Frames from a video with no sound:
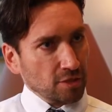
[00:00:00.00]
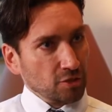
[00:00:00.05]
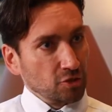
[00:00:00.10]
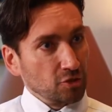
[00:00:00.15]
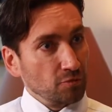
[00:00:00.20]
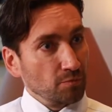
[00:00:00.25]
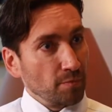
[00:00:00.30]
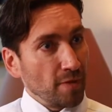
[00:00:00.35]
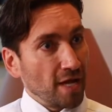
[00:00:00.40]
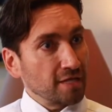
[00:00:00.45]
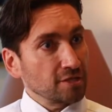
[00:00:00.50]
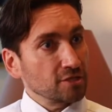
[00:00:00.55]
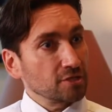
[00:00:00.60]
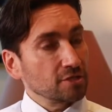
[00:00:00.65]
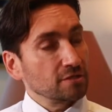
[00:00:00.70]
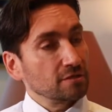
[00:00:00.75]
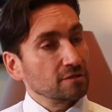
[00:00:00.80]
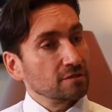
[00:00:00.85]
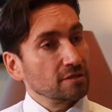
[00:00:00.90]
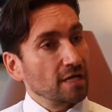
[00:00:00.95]
to match
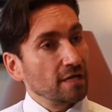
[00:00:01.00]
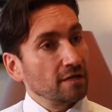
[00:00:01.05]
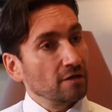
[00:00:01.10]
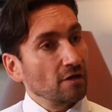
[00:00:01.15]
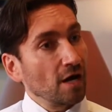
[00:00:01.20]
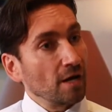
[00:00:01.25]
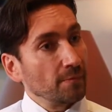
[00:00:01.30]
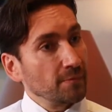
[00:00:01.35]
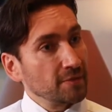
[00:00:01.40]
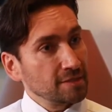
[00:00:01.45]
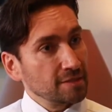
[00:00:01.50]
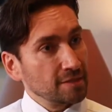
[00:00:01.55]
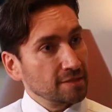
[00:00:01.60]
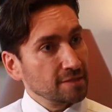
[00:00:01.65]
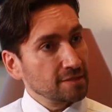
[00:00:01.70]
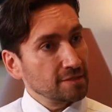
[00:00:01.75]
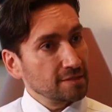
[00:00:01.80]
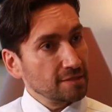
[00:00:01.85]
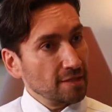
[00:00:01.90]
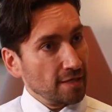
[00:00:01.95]
their opposite
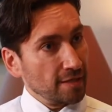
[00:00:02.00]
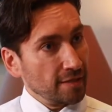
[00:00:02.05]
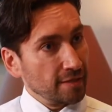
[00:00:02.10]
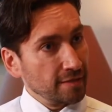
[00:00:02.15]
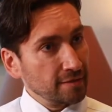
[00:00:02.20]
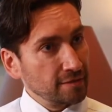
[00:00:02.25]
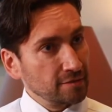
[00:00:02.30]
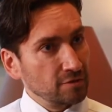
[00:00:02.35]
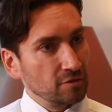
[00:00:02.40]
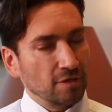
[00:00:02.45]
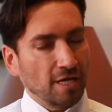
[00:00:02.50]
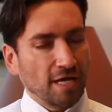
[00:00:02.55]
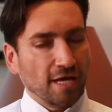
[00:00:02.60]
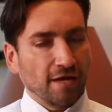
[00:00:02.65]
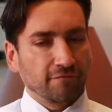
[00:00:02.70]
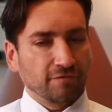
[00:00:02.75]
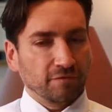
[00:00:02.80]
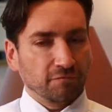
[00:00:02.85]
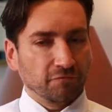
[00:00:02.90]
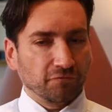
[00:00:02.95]
side. I
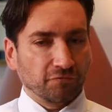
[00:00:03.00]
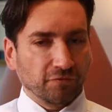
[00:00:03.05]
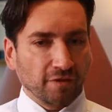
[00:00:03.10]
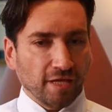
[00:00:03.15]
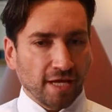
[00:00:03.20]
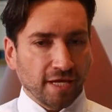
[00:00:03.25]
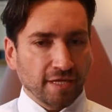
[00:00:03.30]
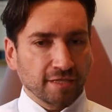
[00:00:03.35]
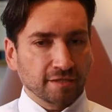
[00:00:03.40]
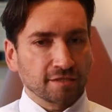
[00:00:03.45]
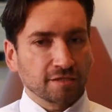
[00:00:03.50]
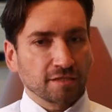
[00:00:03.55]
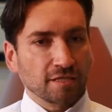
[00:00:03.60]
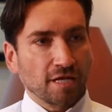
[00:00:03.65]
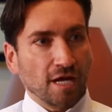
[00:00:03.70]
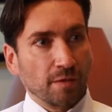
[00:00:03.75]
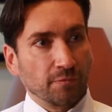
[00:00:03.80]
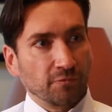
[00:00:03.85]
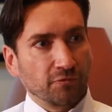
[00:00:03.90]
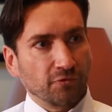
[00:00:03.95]
have them flat,
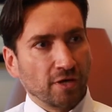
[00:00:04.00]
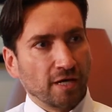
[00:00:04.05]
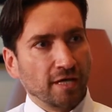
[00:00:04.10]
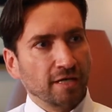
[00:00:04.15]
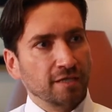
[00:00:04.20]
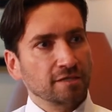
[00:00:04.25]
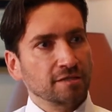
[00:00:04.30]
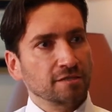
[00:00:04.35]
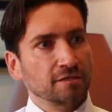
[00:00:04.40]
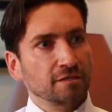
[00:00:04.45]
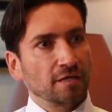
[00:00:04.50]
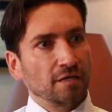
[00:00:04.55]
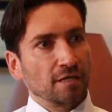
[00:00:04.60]
upright,